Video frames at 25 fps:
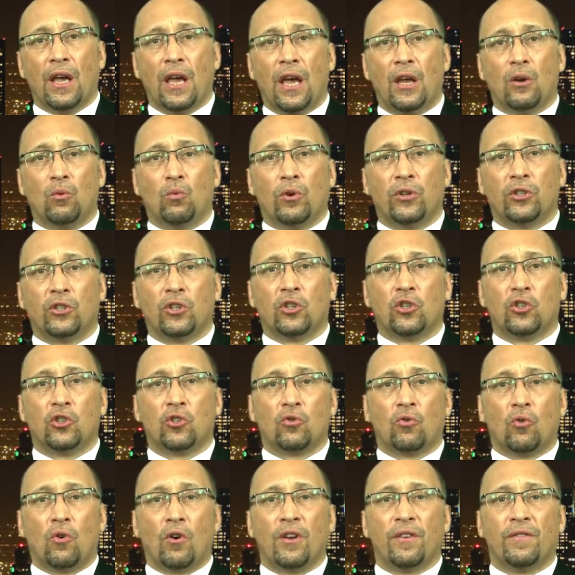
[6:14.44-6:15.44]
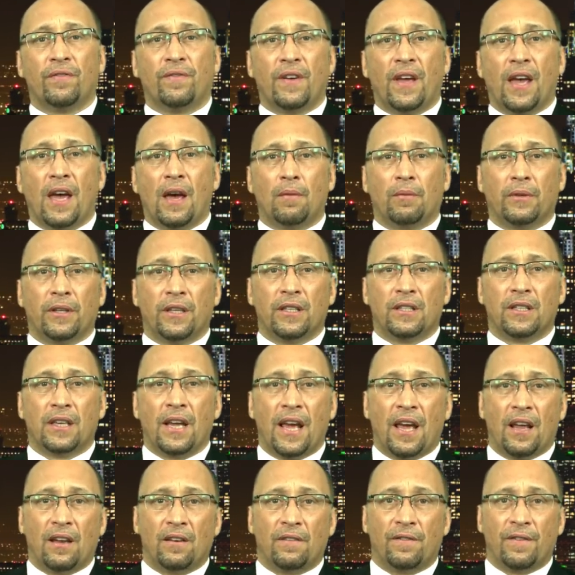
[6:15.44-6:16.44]
and would destroy families
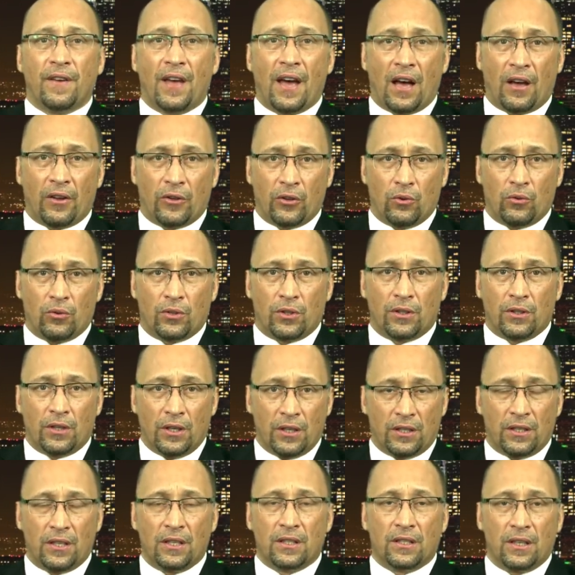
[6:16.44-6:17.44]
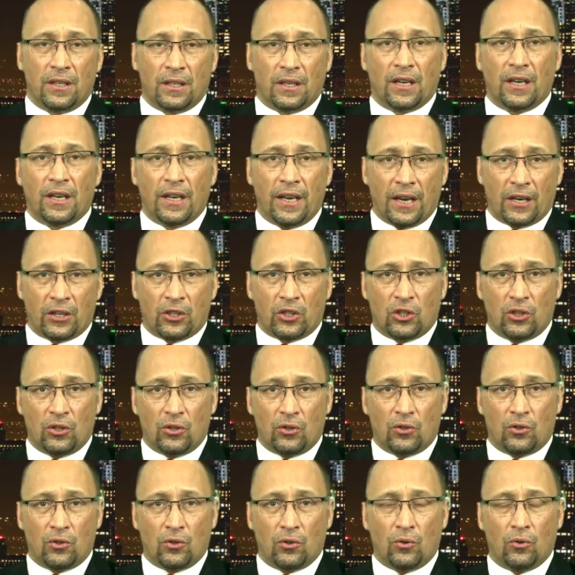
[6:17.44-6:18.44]
and values. This is in
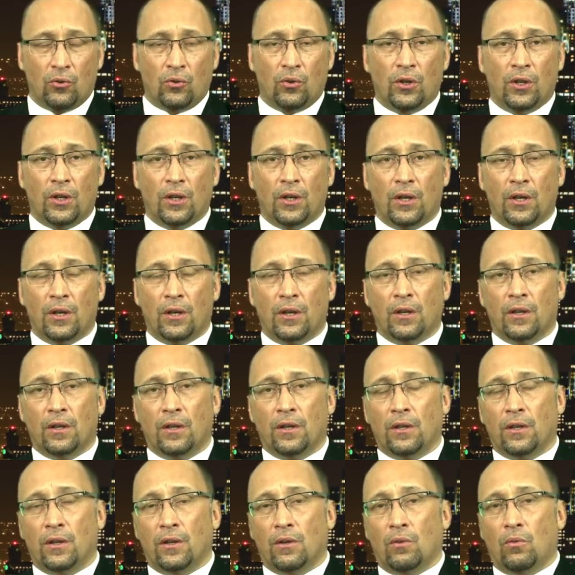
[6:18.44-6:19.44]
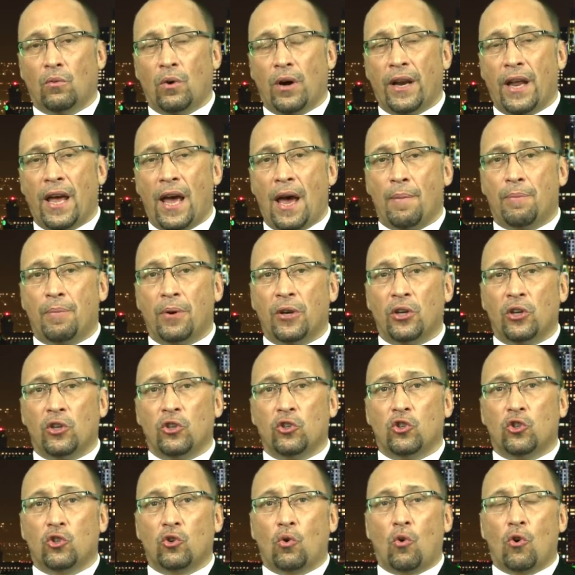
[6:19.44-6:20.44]
connection to what happened
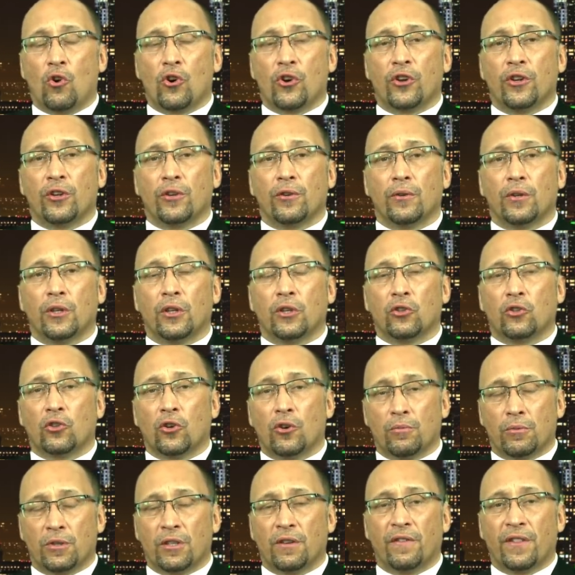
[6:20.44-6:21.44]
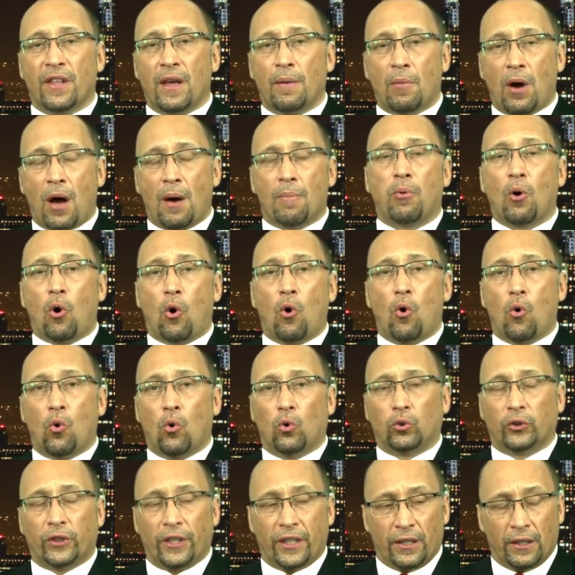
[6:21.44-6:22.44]
in Jordan in terms of them
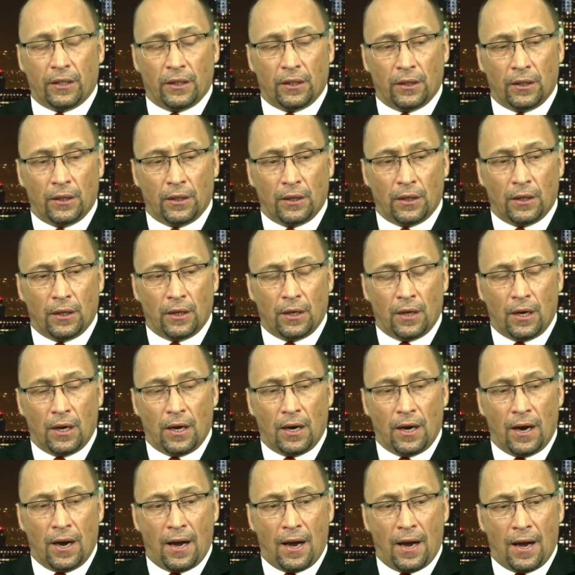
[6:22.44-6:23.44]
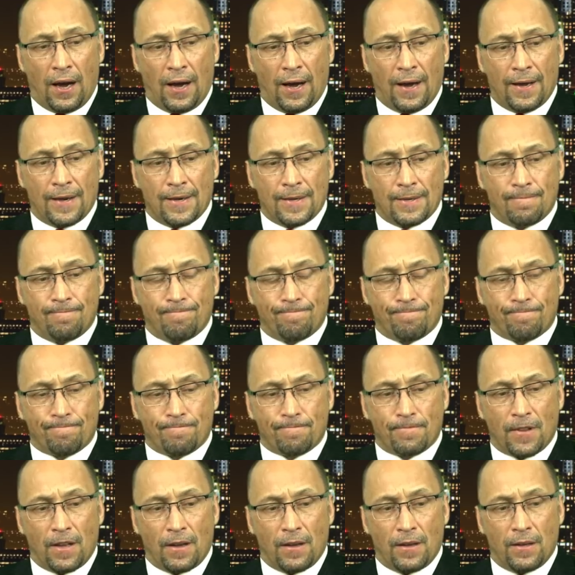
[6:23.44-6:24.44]
upholding uh,
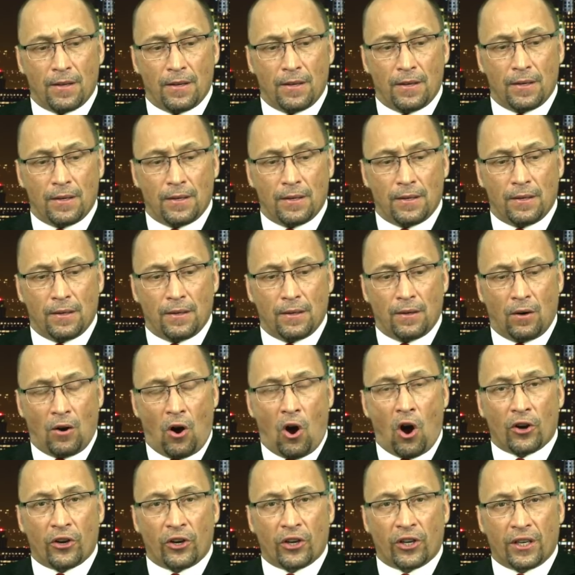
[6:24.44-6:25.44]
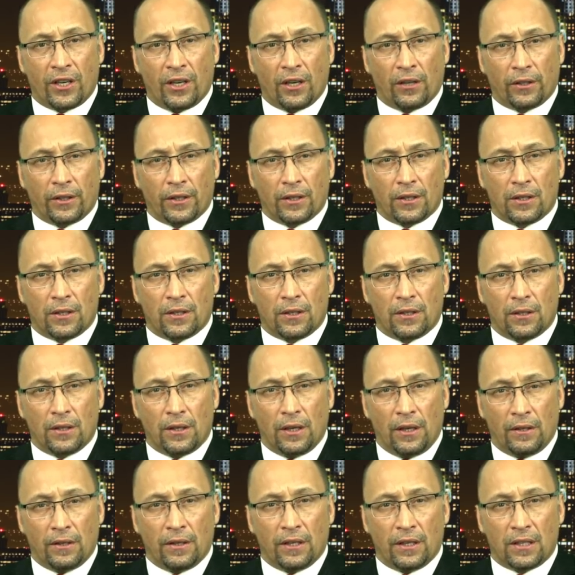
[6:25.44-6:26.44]
honor killings
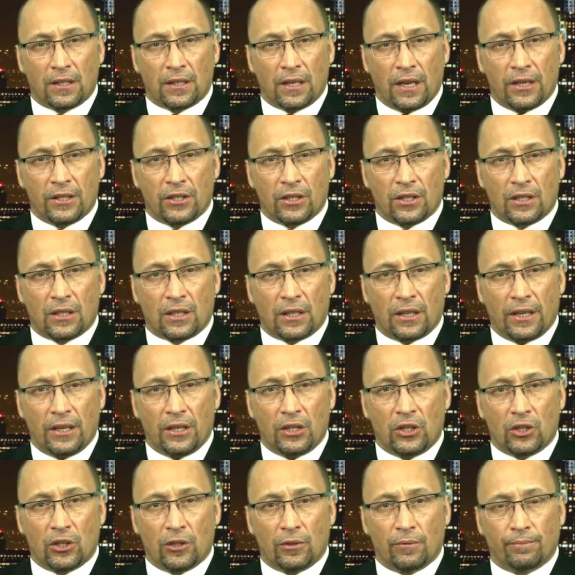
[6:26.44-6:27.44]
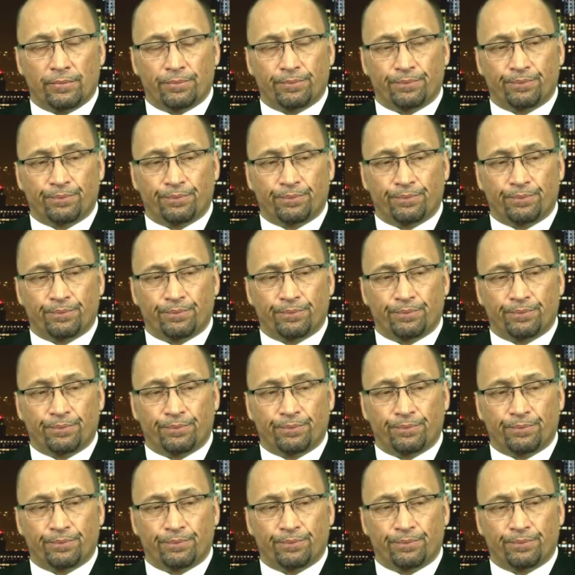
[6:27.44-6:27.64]
in this legislation.